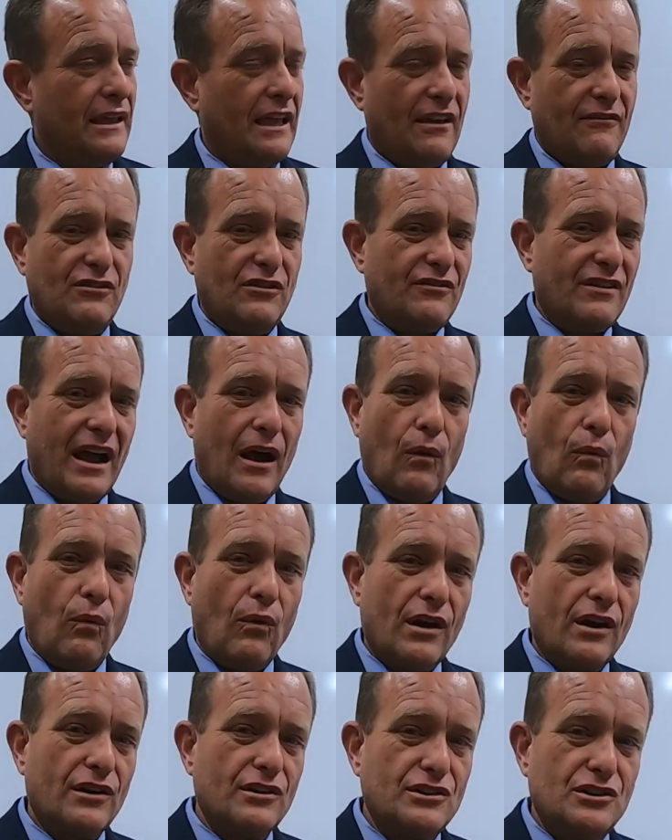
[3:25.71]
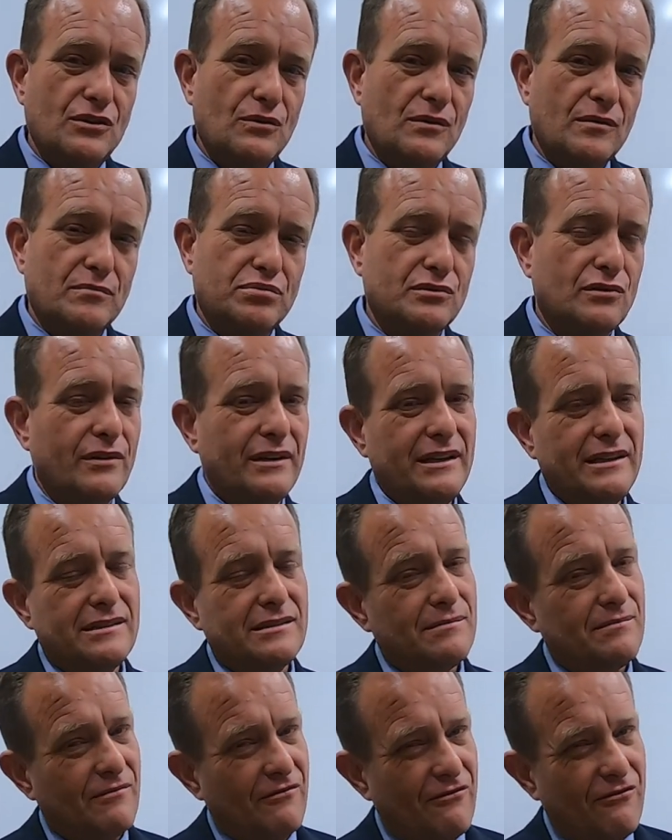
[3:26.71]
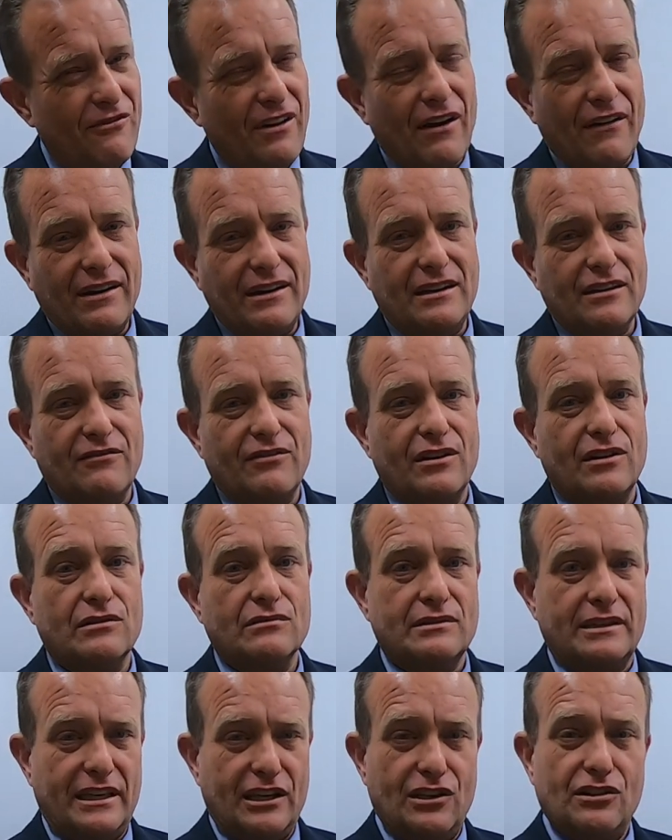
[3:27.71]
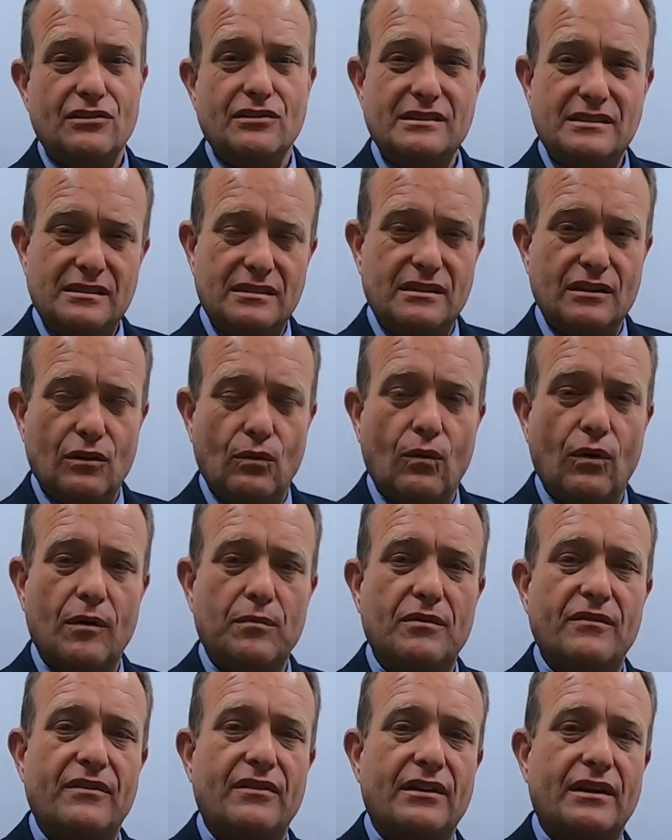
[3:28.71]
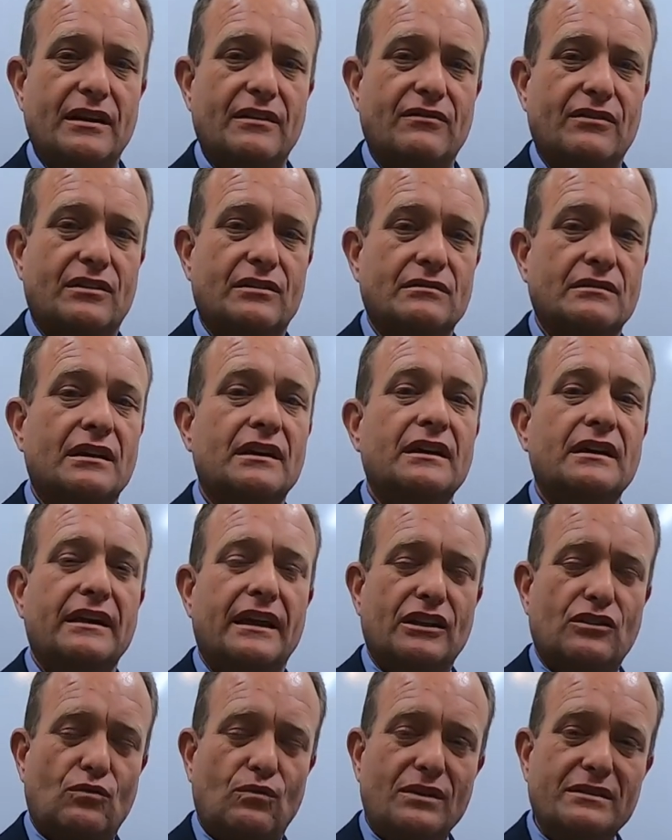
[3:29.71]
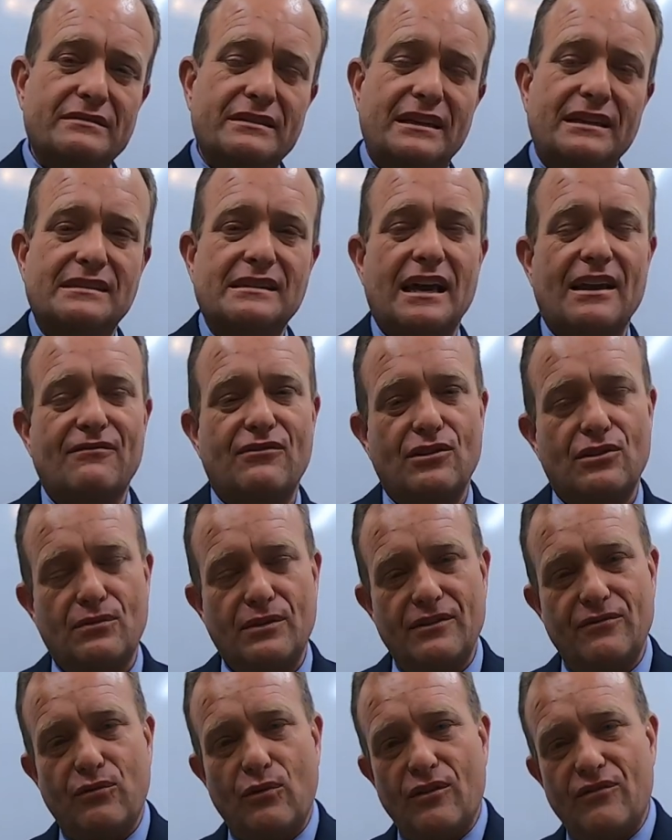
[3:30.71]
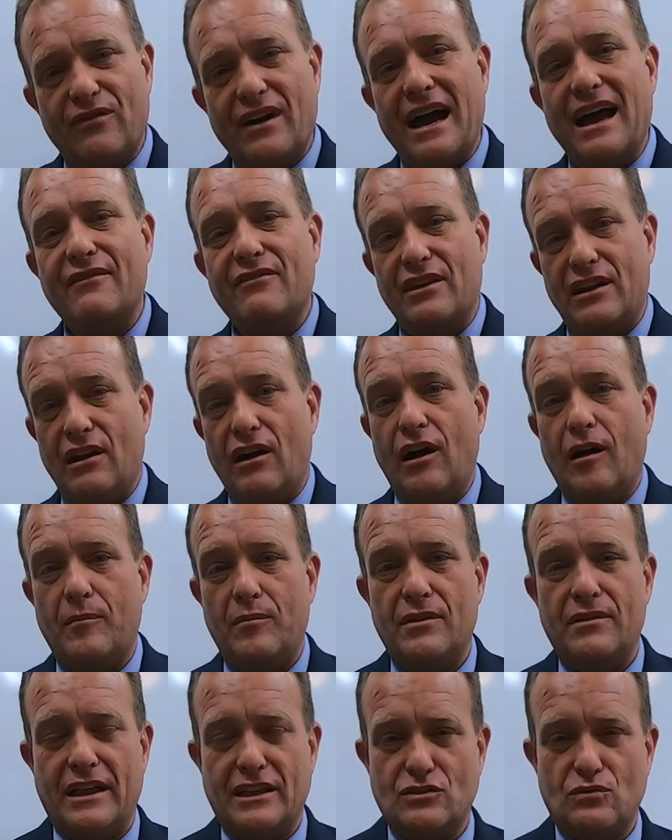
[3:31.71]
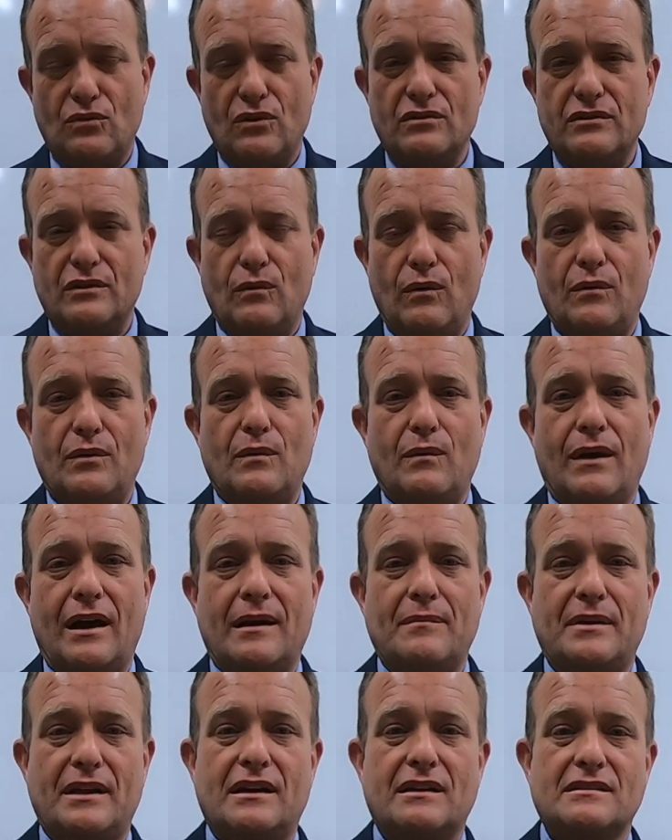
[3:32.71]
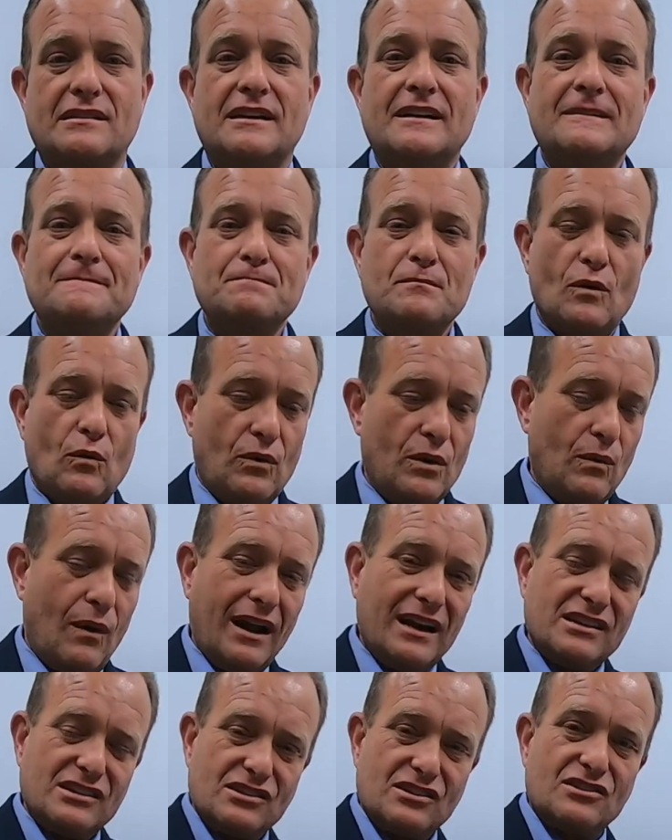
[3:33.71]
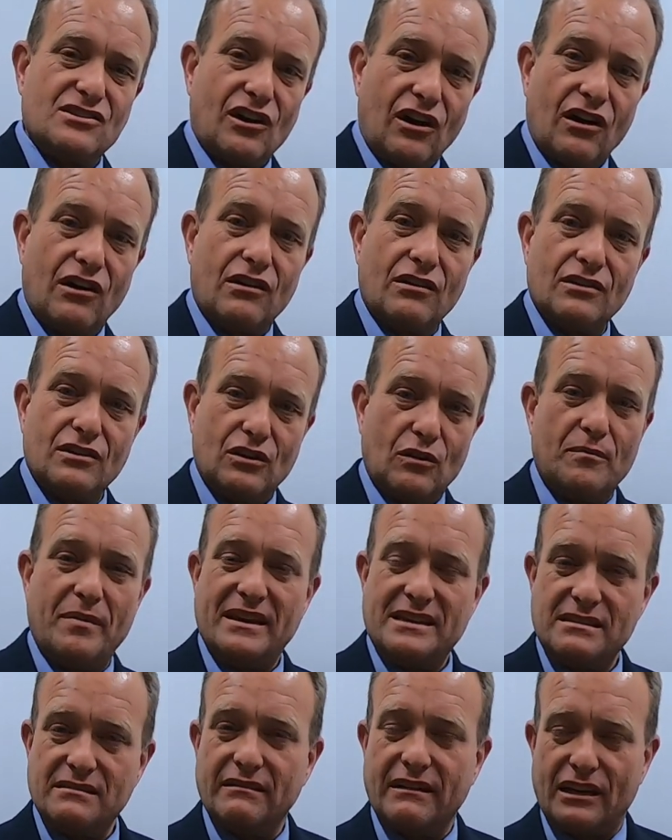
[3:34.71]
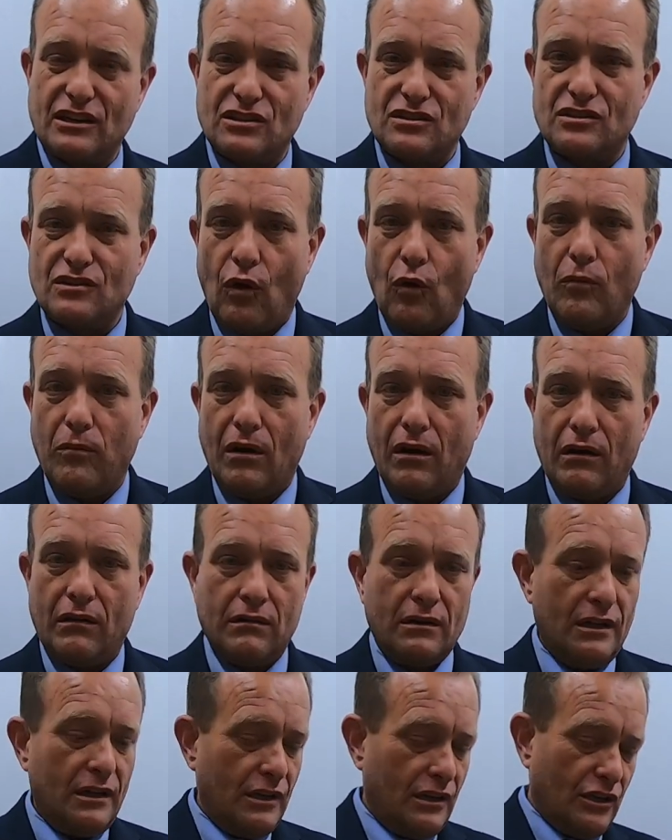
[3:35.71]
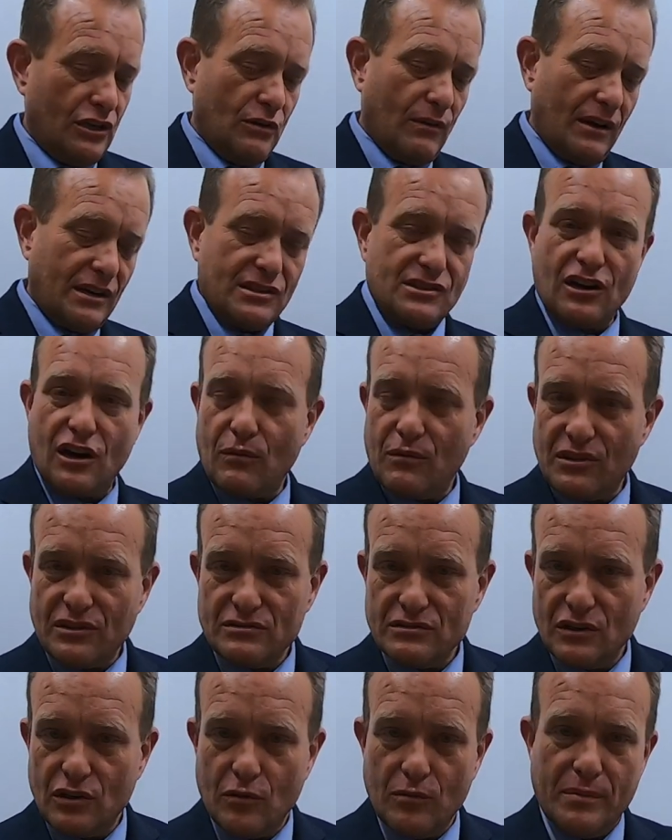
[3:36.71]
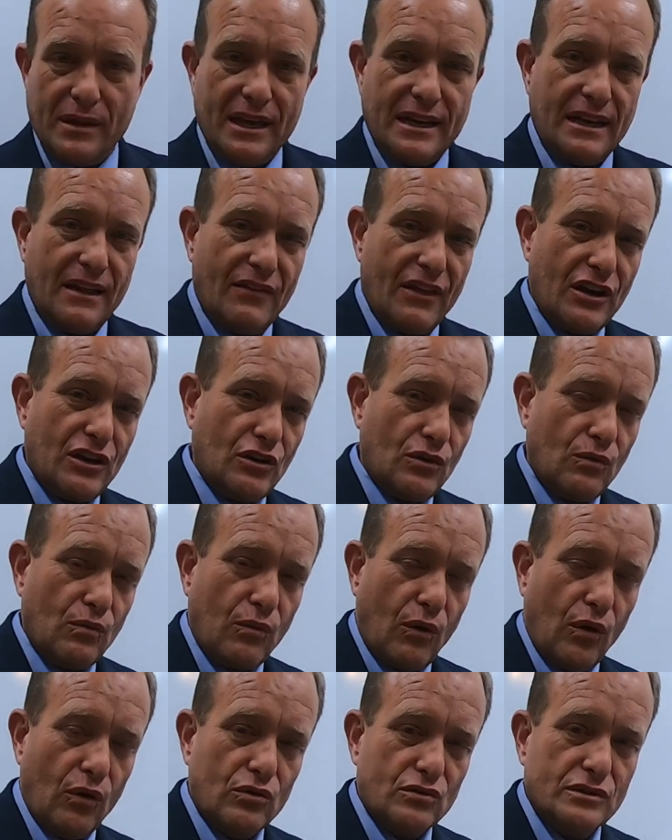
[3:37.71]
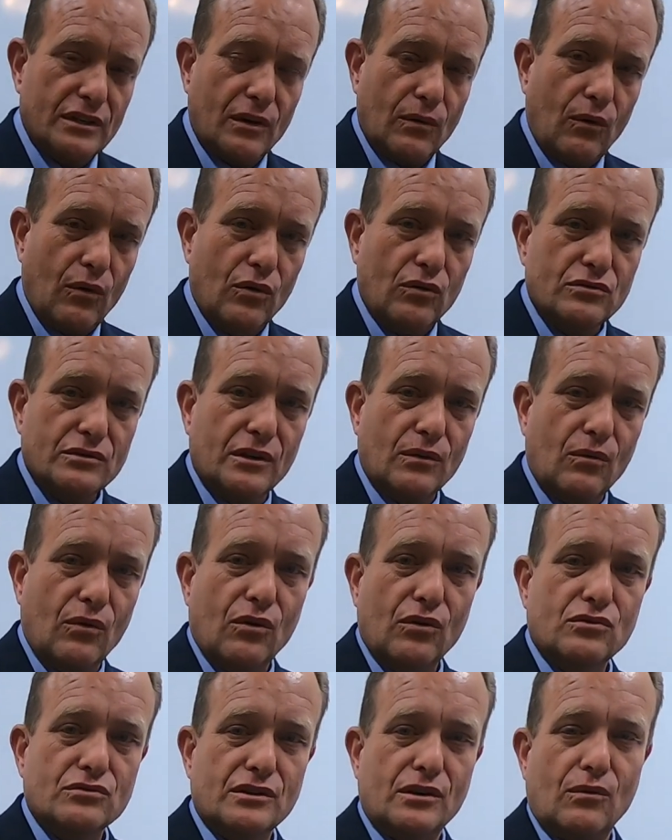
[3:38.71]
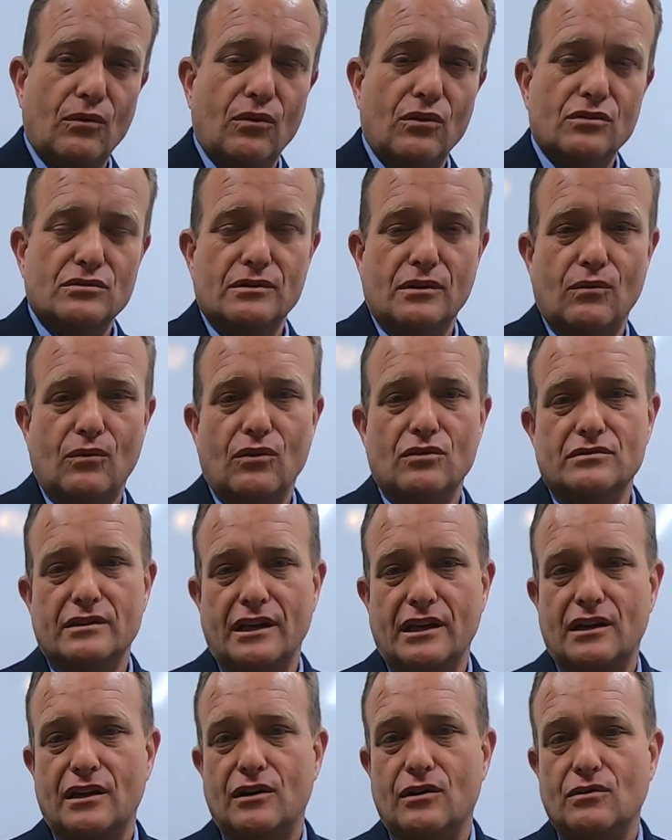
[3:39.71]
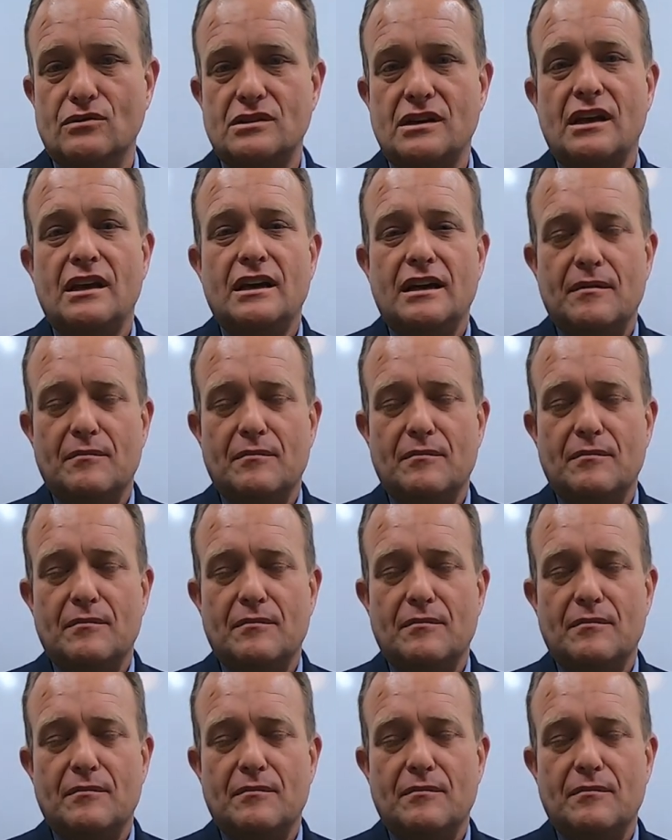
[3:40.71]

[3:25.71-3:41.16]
If you've got 1 or 2 employees, very difficult. It could still work, but very difficult. It's really designed for 3, 4, 5 and up. That's really what we want because we want to start, basically like a snowball. You want to start with a little bit and then you roll and roll and roll and roll and roll and it goes.